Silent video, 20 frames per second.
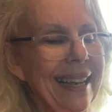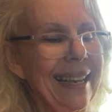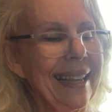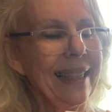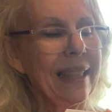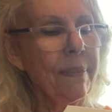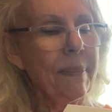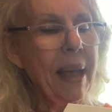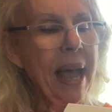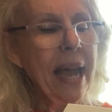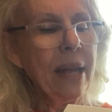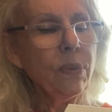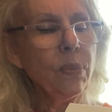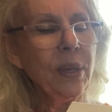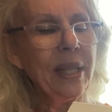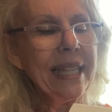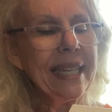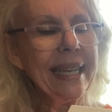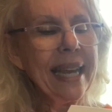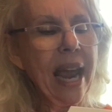The man
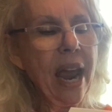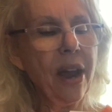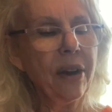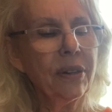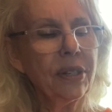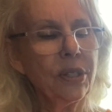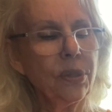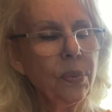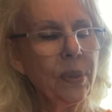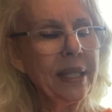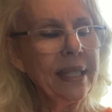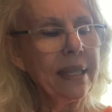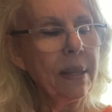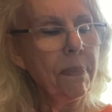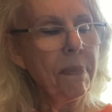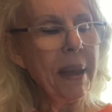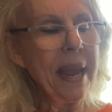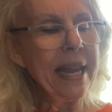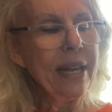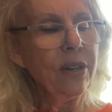with the carriage was the
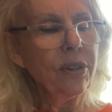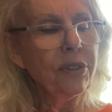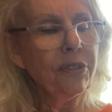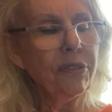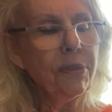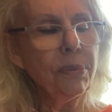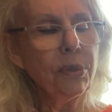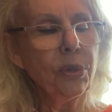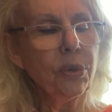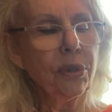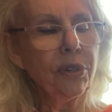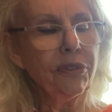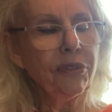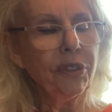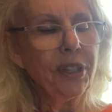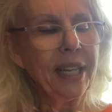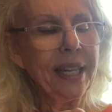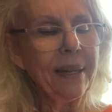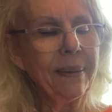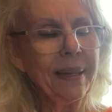baker from
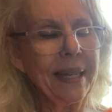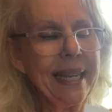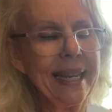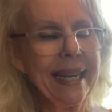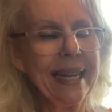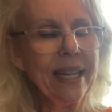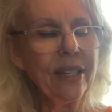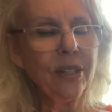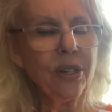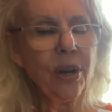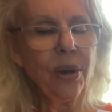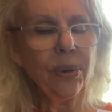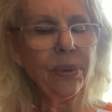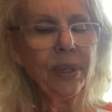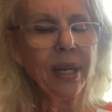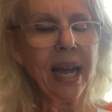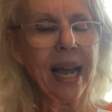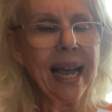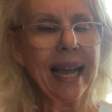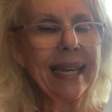Dorfli. He had
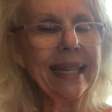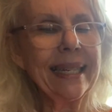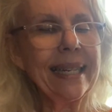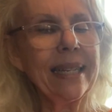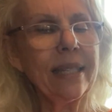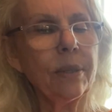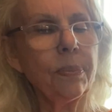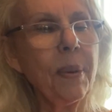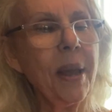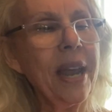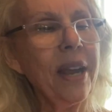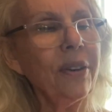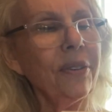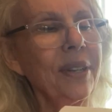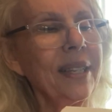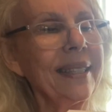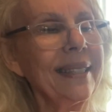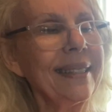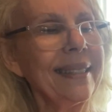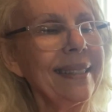known Heidi's
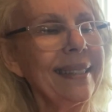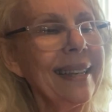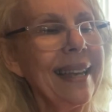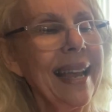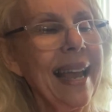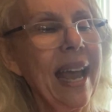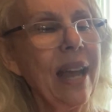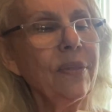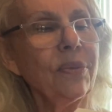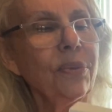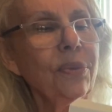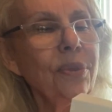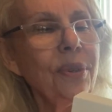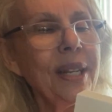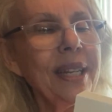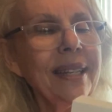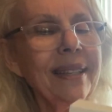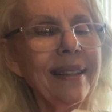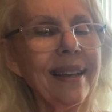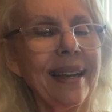parents and
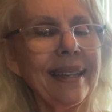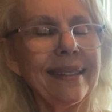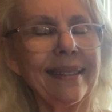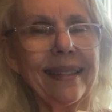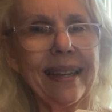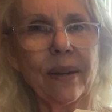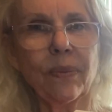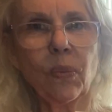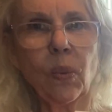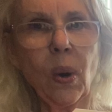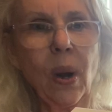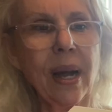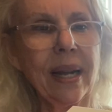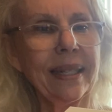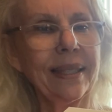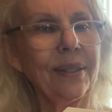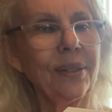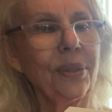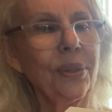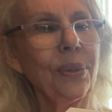realized at
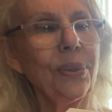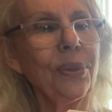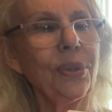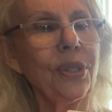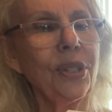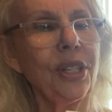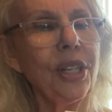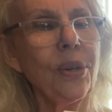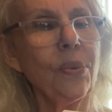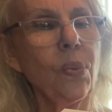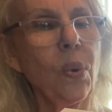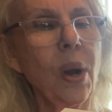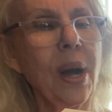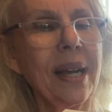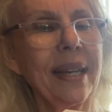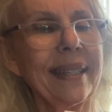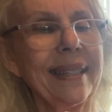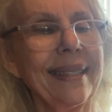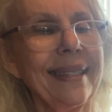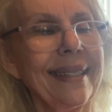once who she
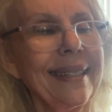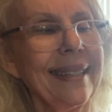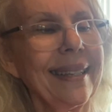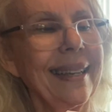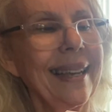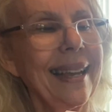was.